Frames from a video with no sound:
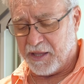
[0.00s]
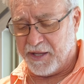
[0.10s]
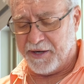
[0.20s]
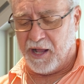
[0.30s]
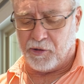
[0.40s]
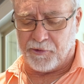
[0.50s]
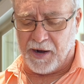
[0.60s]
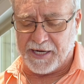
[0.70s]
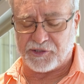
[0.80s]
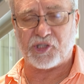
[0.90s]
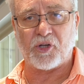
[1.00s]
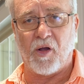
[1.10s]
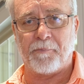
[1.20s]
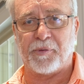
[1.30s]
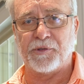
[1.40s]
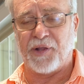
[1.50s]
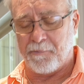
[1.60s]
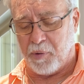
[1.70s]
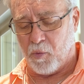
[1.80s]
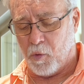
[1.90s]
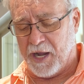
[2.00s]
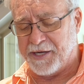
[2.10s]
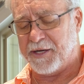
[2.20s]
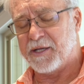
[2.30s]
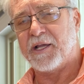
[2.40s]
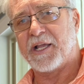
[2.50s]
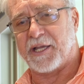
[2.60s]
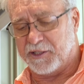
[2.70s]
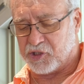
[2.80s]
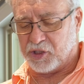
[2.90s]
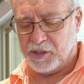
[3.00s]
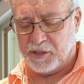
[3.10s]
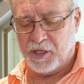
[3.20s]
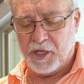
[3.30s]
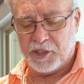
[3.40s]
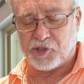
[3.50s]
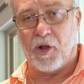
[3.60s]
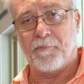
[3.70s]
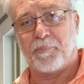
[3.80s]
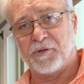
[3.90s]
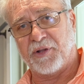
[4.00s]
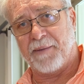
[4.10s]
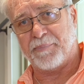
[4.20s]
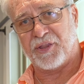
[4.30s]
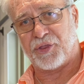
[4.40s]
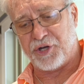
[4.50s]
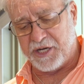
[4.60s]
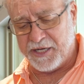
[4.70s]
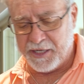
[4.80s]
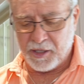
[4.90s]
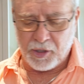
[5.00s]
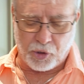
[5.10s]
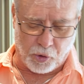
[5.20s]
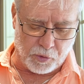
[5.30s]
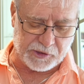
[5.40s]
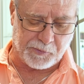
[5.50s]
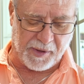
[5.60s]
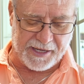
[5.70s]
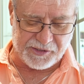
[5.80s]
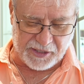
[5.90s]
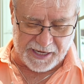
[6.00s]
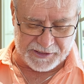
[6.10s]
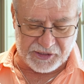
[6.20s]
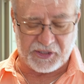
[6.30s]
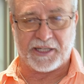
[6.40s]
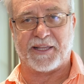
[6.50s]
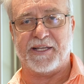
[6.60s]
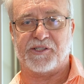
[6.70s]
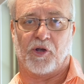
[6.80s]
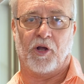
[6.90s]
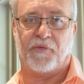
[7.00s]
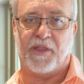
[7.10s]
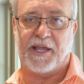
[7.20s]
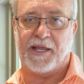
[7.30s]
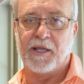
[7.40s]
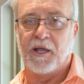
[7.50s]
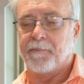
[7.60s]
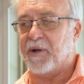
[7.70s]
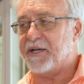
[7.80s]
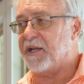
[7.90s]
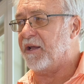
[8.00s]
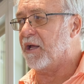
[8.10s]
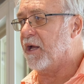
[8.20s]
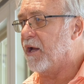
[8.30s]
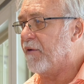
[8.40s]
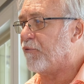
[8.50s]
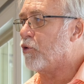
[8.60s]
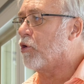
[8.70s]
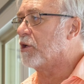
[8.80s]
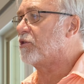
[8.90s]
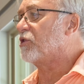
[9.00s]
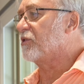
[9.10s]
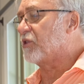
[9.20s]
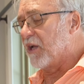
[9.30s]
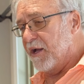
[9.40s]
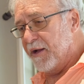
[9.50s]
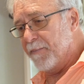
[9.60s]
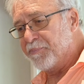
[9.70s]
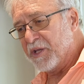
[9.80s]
then I'll write sample number 1, kitchen, sample number 3, crawl space, and stick these on there. But if you got just a